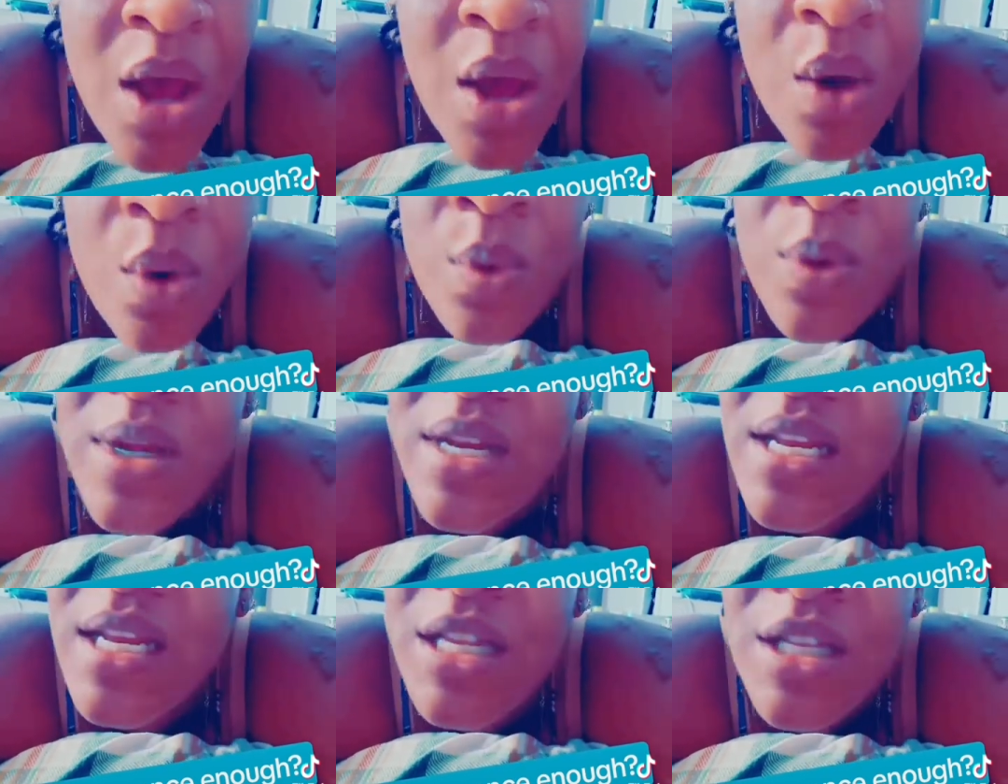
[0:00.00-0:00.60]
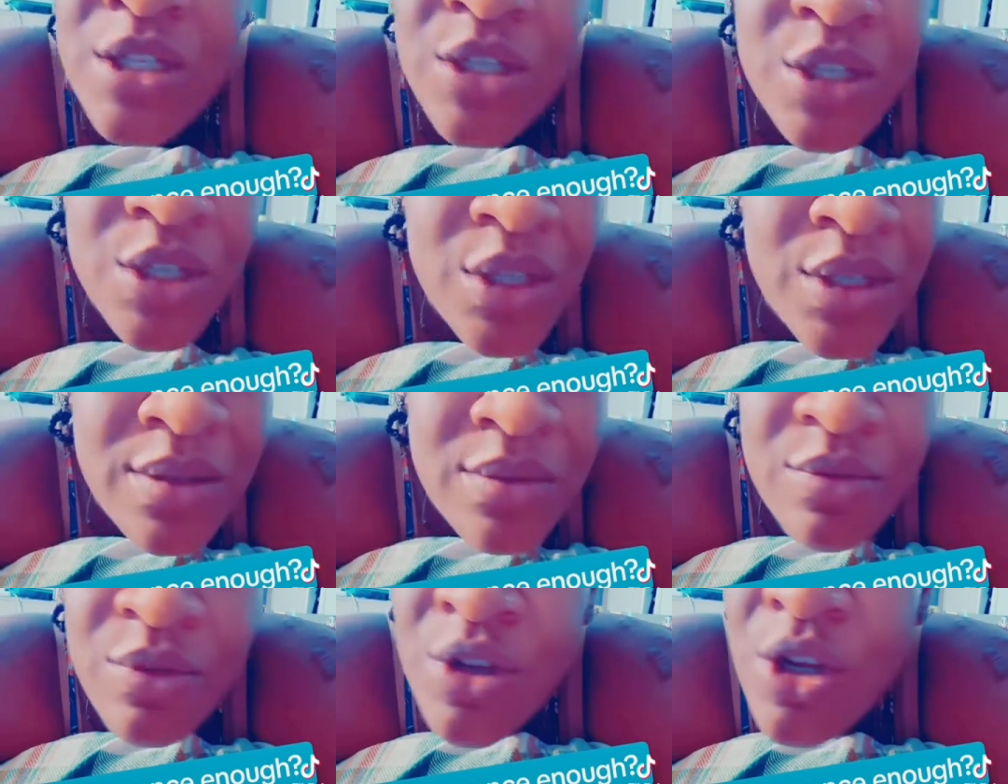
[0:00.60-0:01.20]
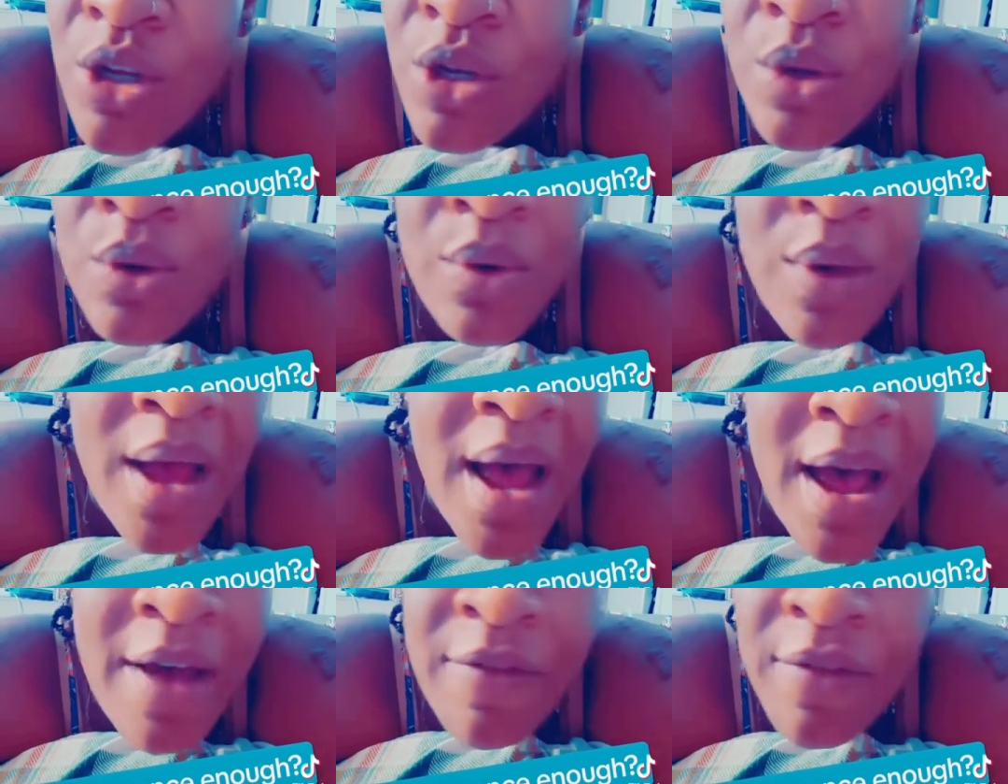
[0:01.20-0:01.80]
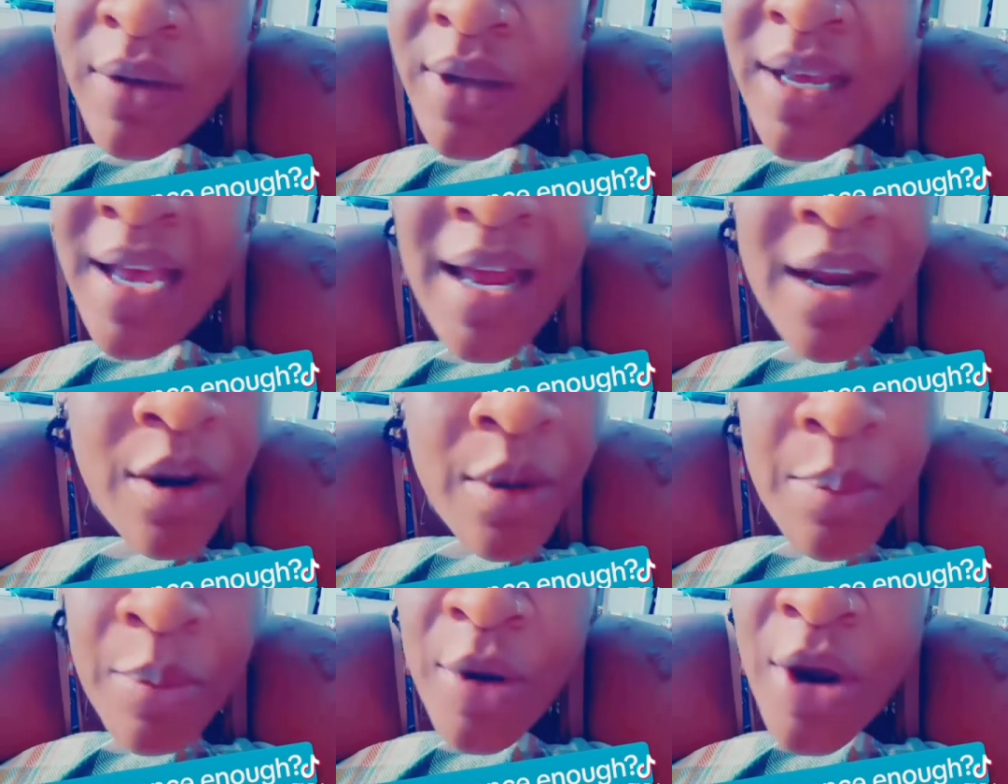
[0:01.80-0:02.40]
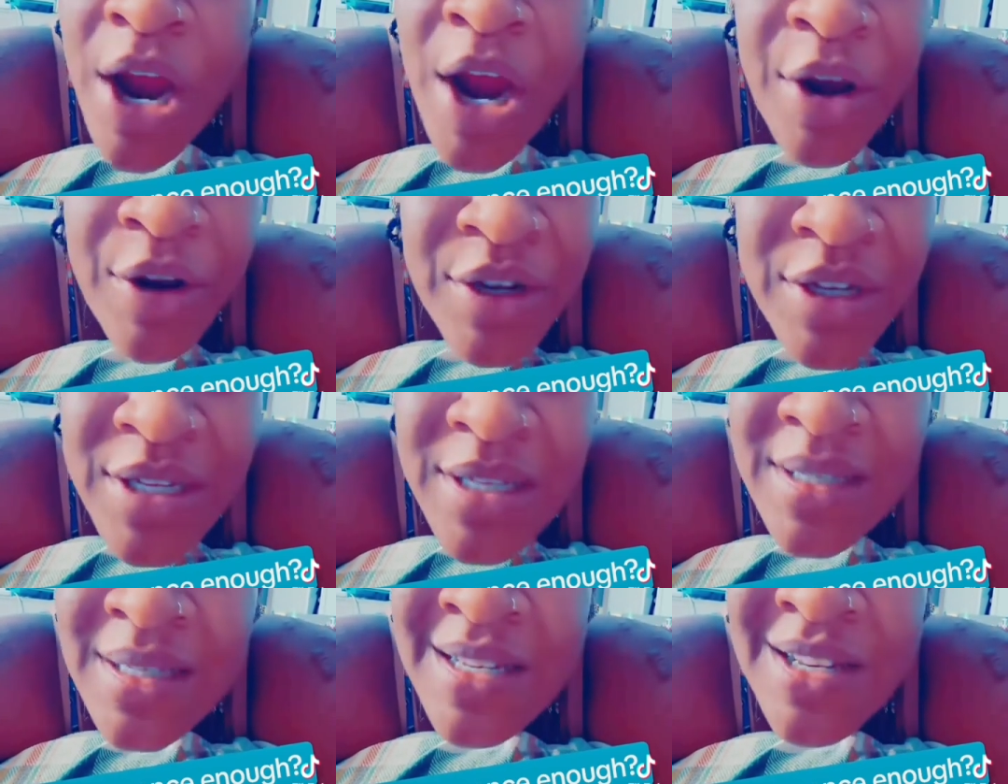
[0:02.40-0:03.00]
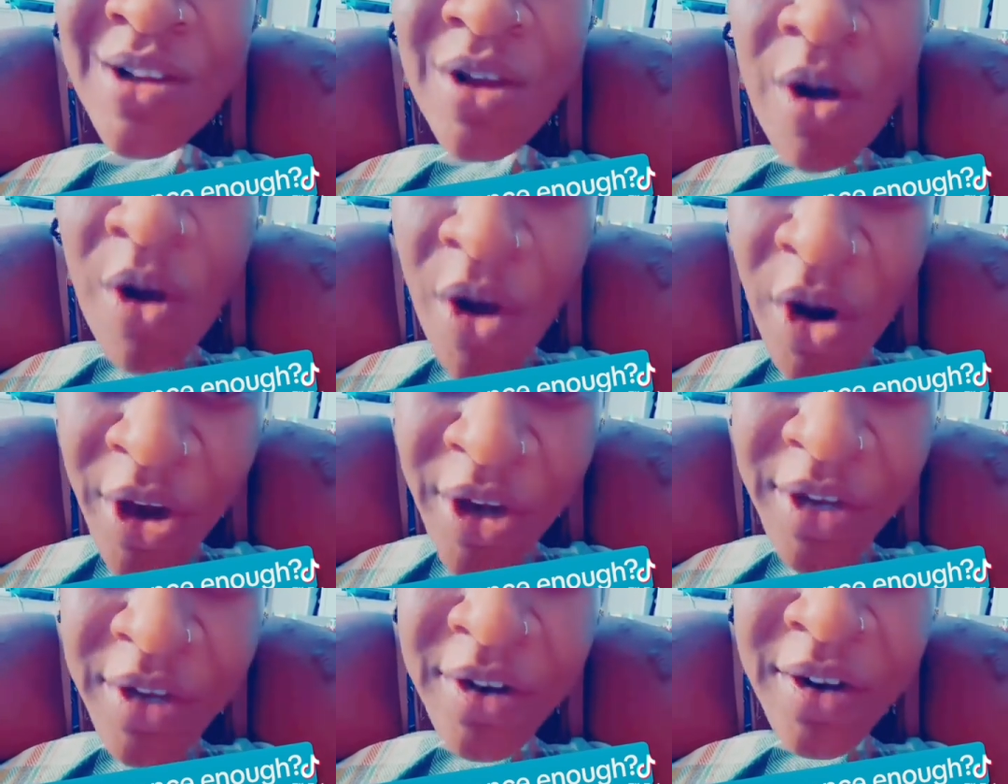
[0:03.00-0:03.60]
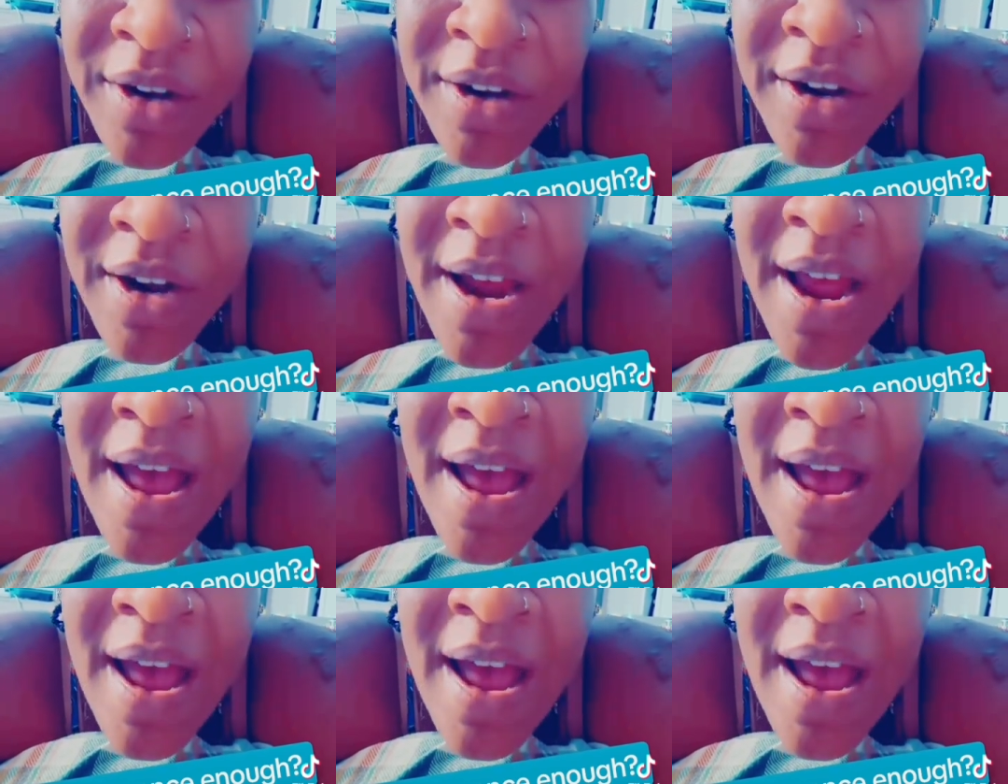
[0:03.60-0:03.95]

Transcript: we need to, get our priorities in order,